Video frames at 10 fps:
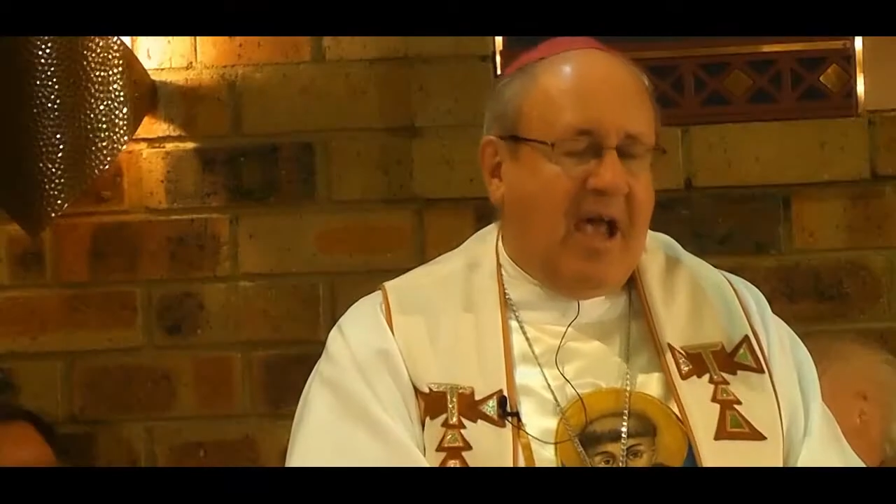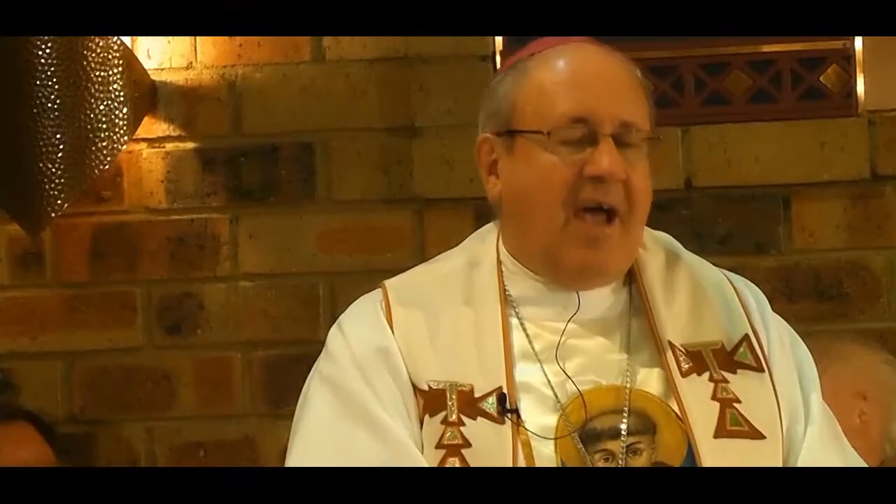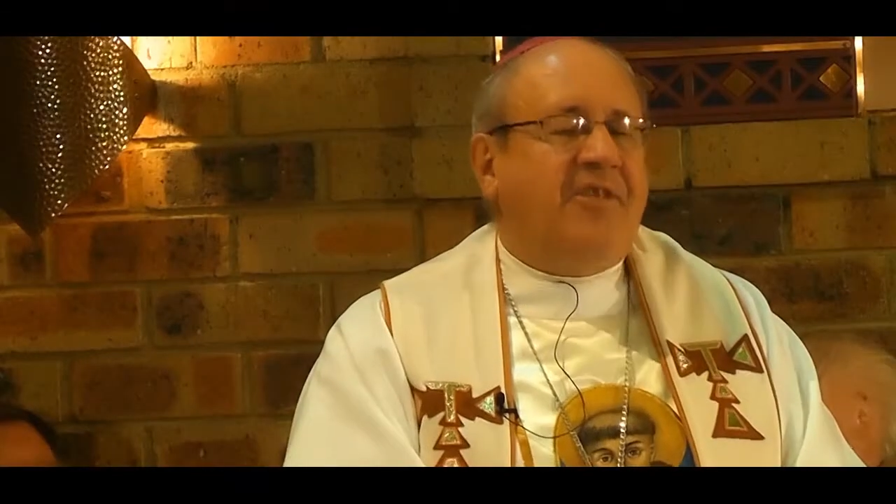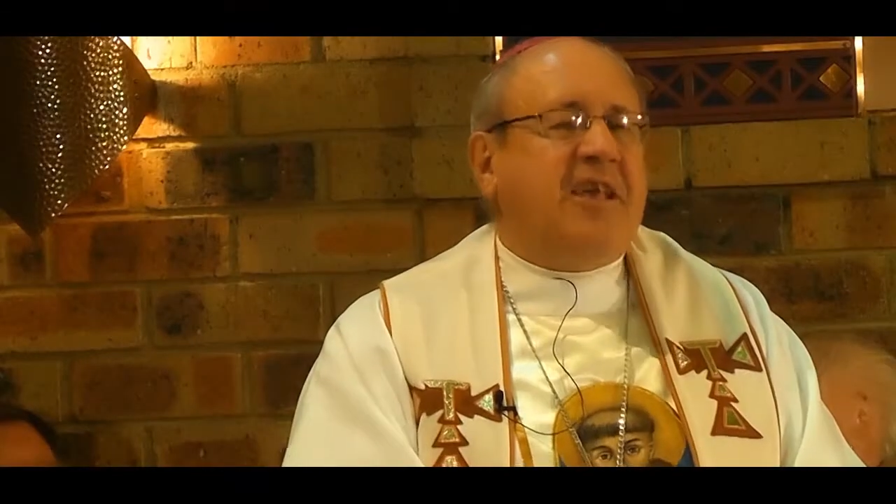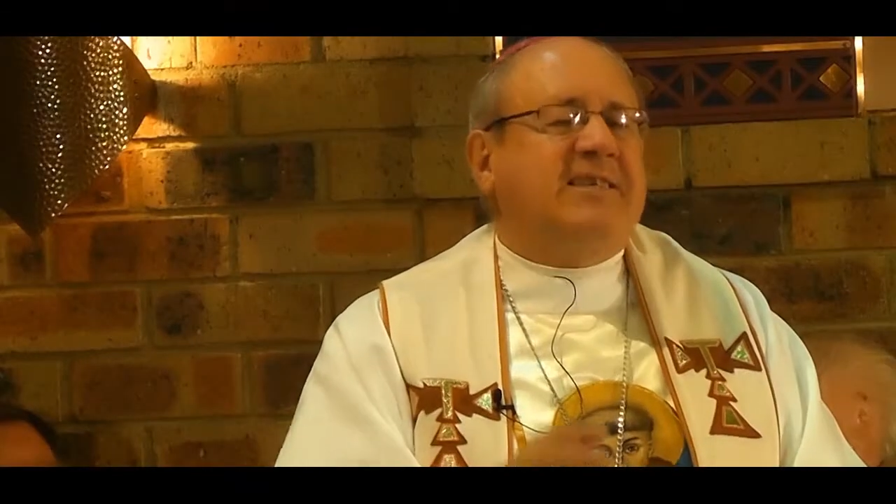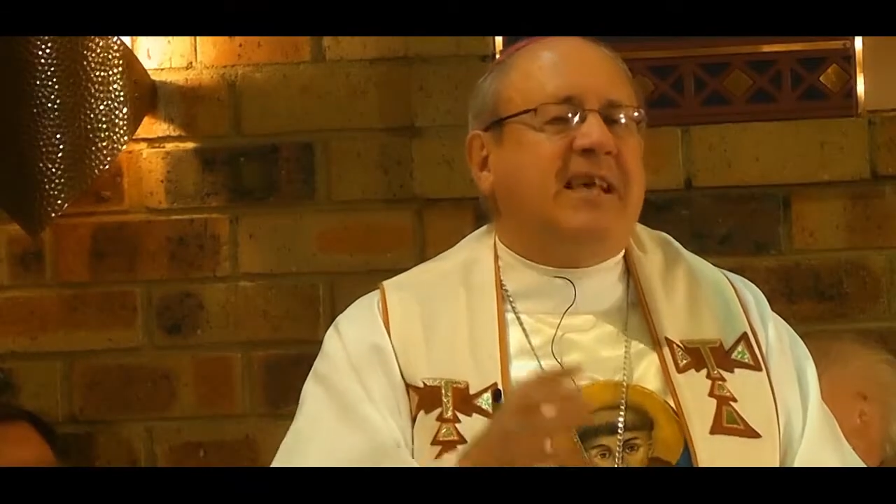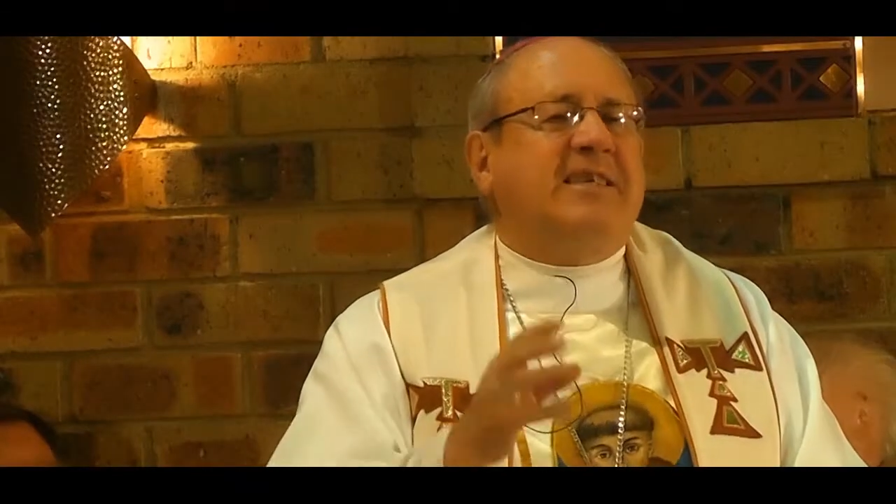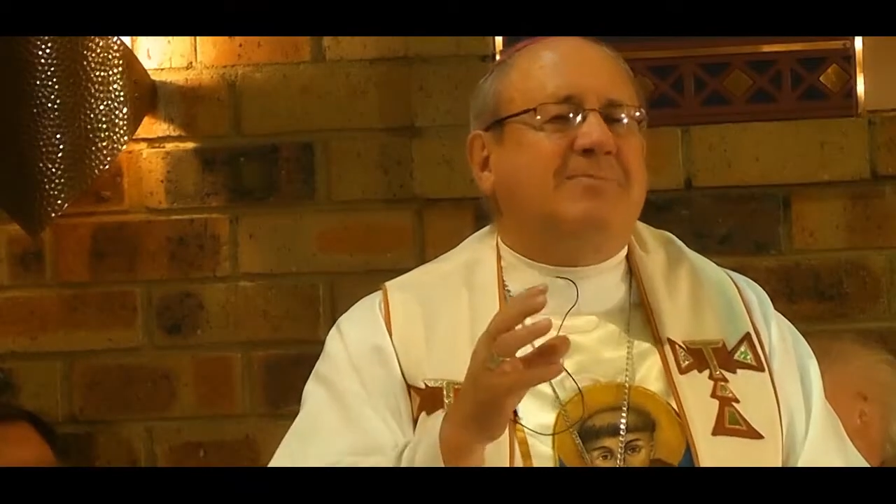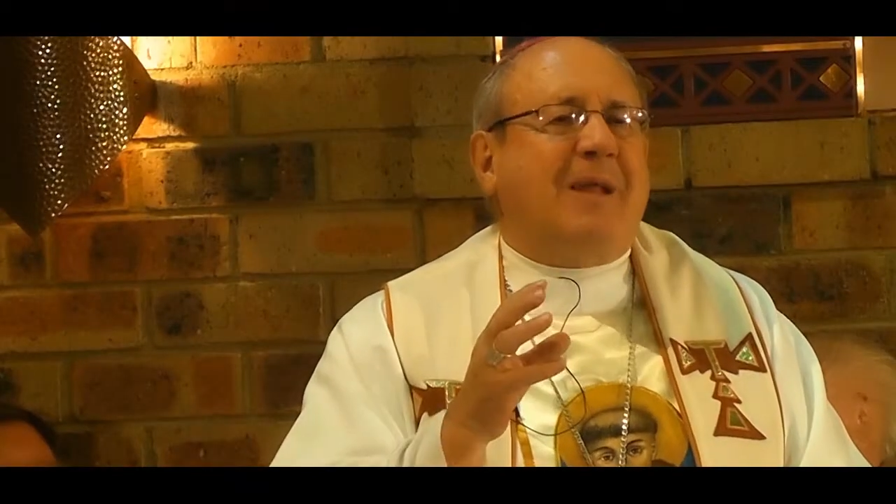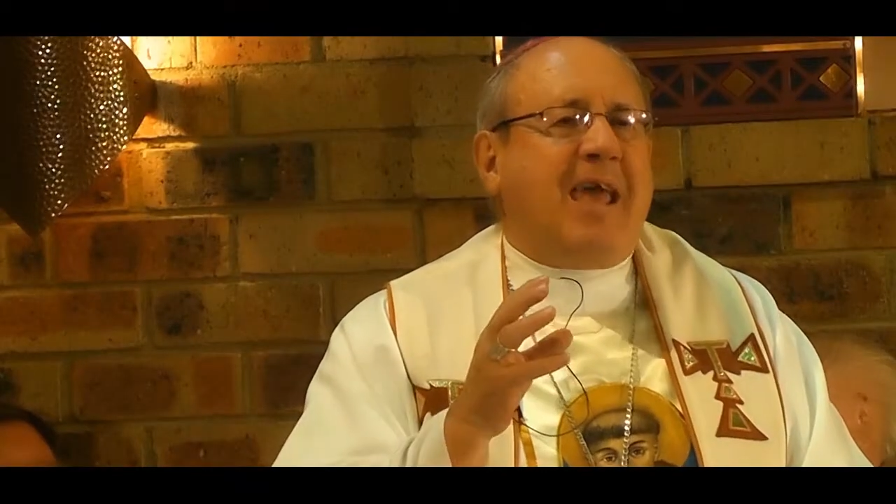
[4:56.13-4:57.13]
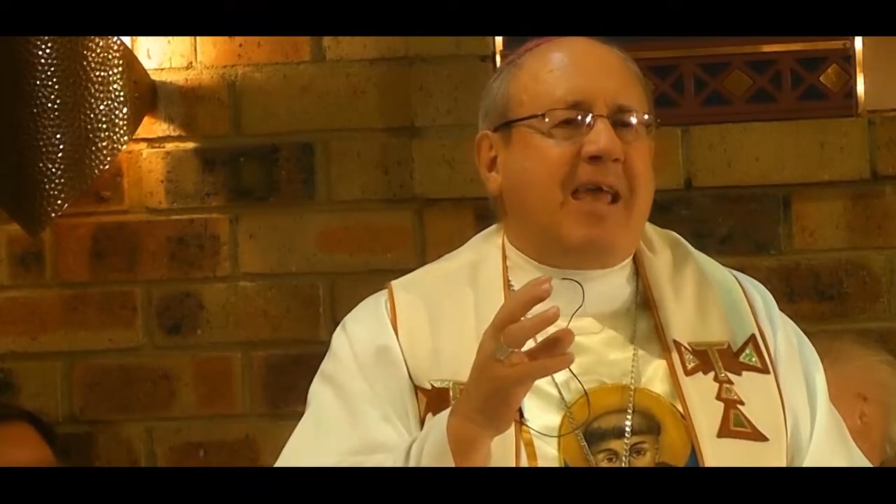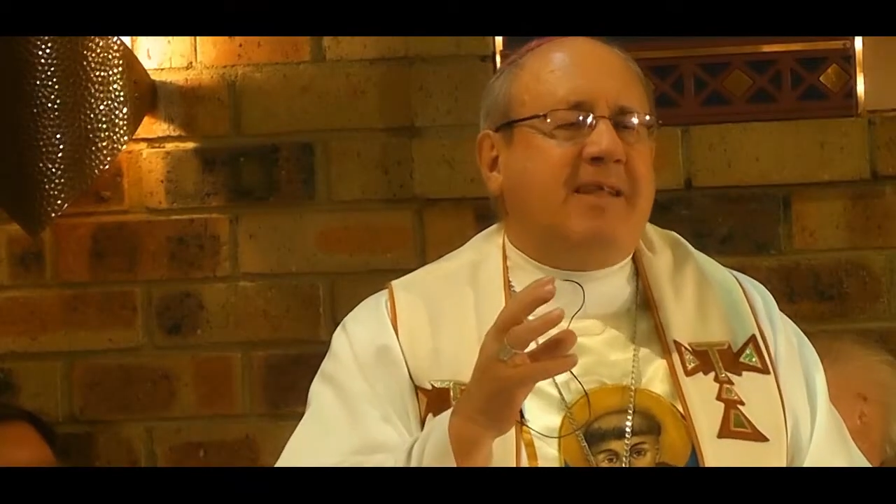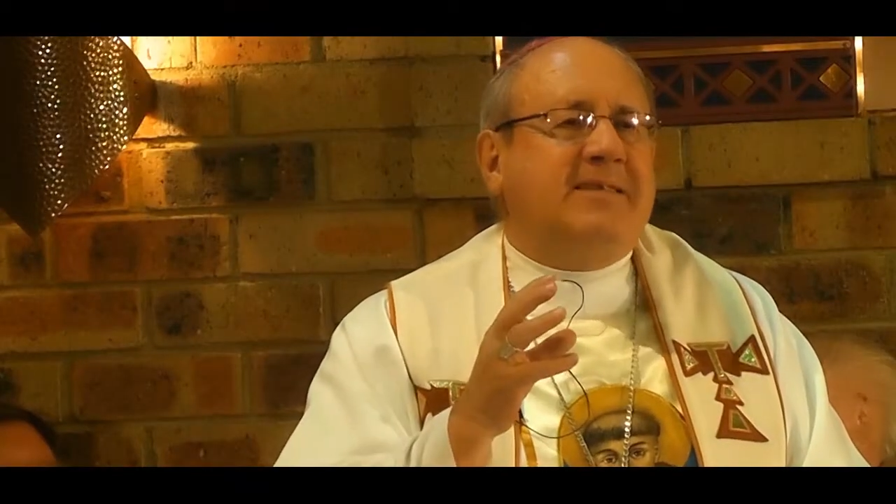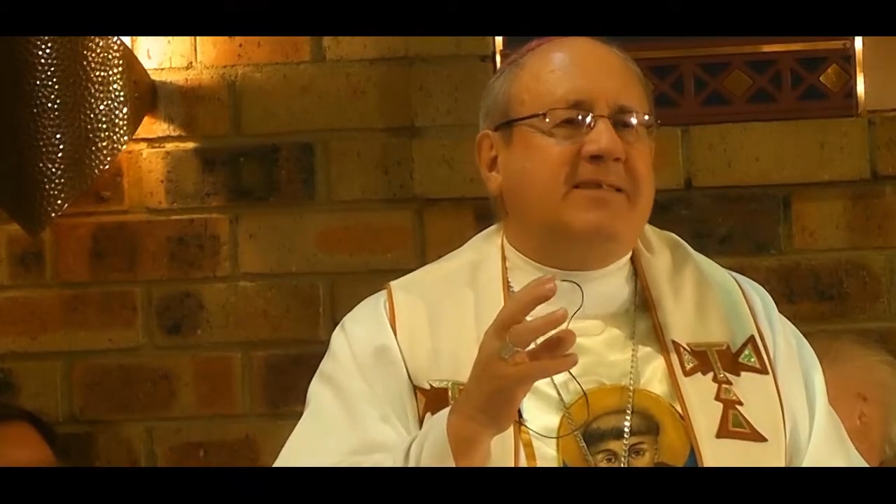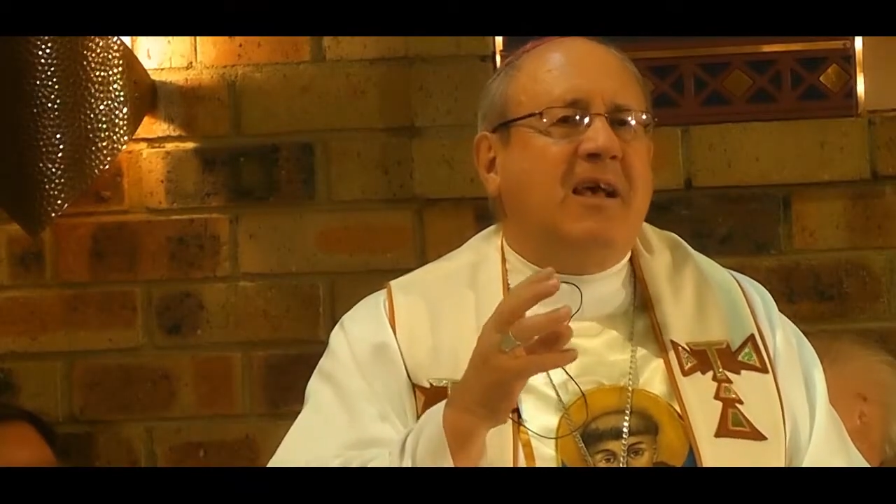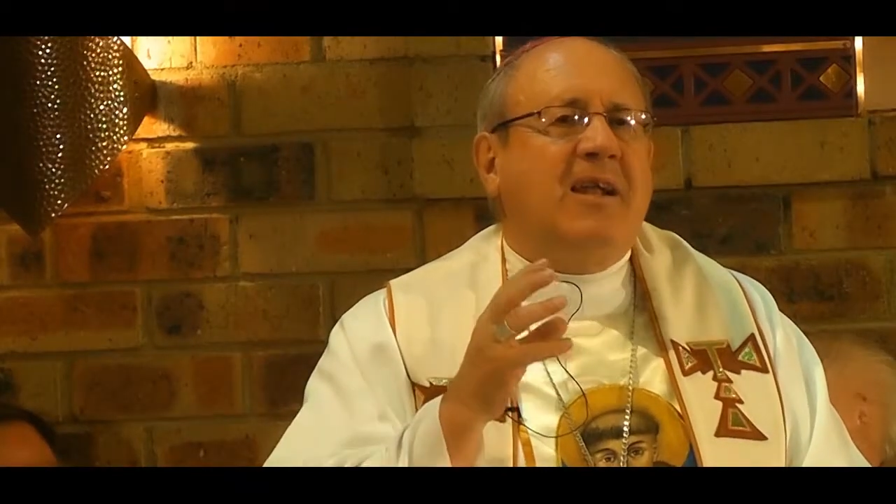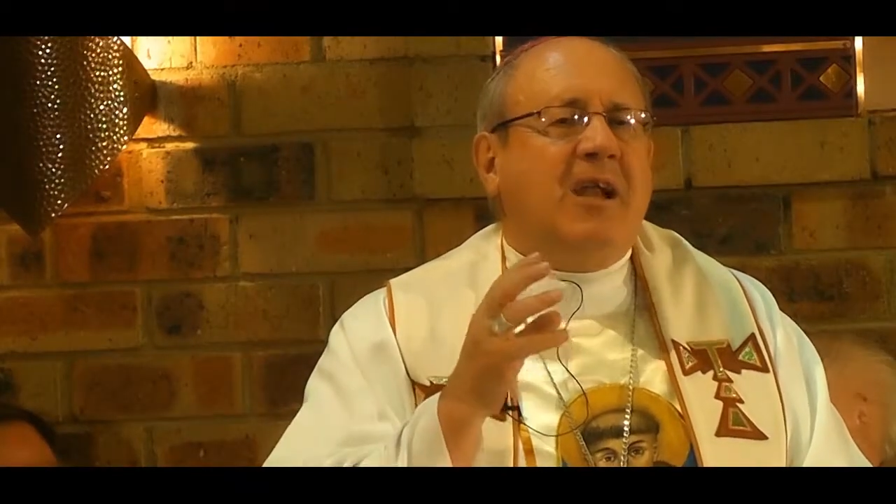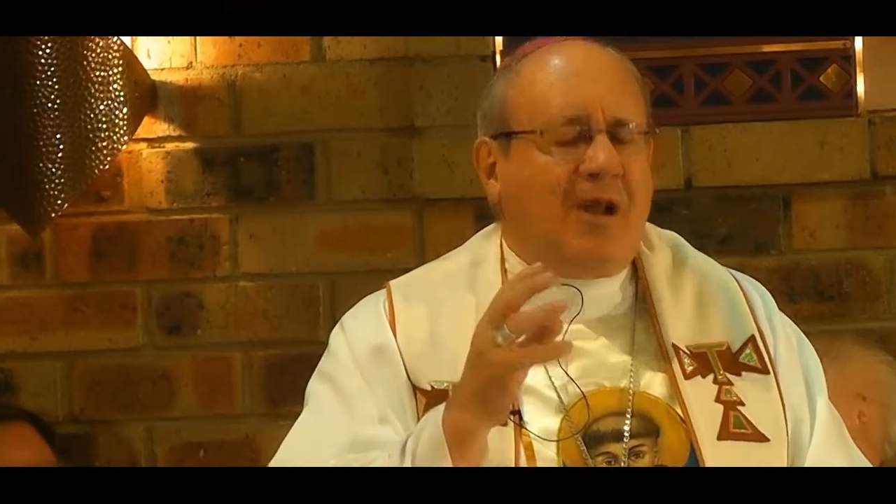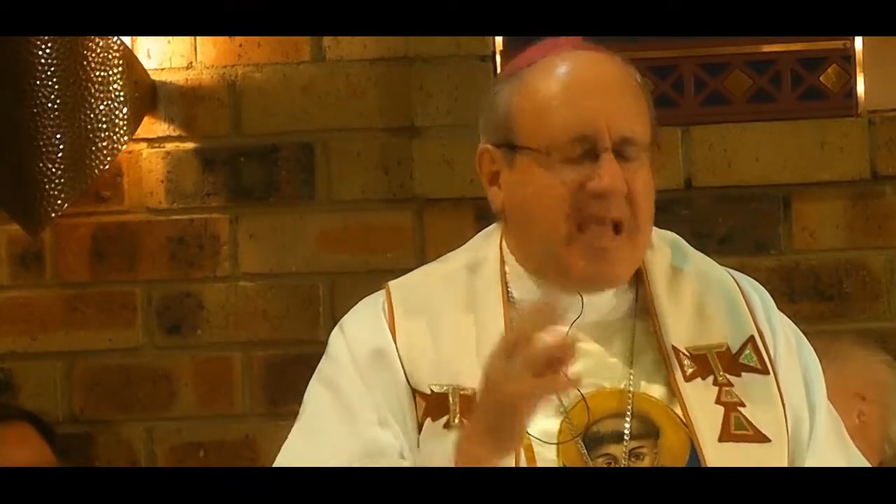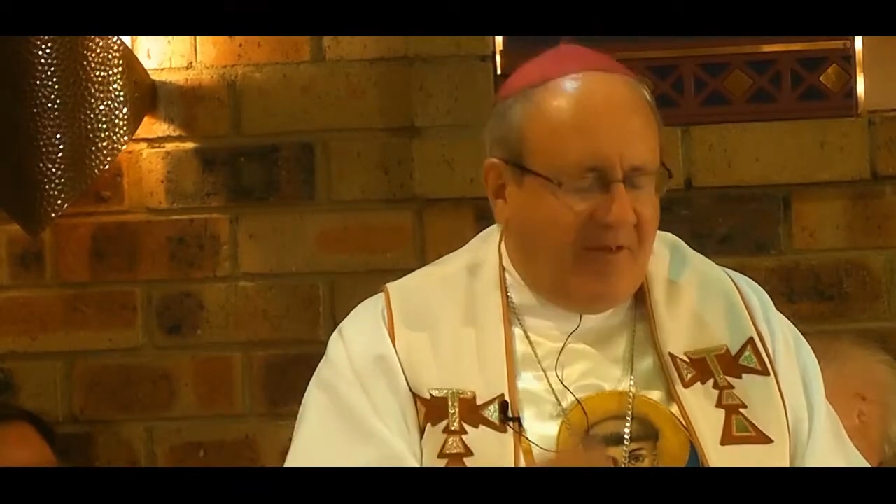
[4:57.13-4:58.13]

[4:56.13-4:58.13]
And this explains nearly